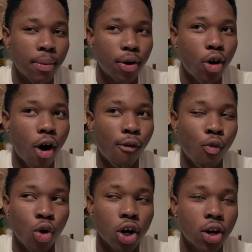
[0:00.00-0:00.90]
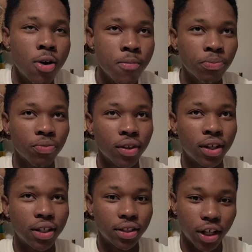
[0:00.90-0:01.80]
made me call off work
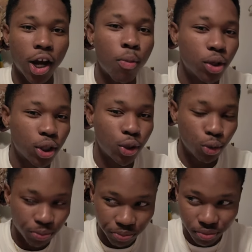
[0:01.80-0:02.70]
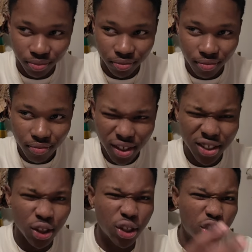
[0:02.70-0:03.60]
to come with you
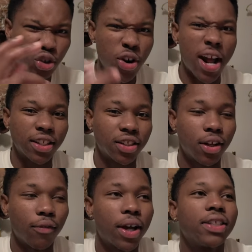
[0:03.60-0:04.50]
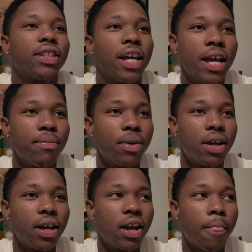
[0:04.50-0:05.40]
to this trans stuff. Because to him,
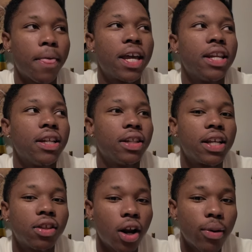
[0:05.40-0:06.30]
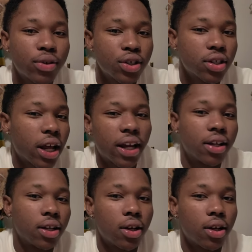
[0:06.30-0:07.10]
he thought I was just, like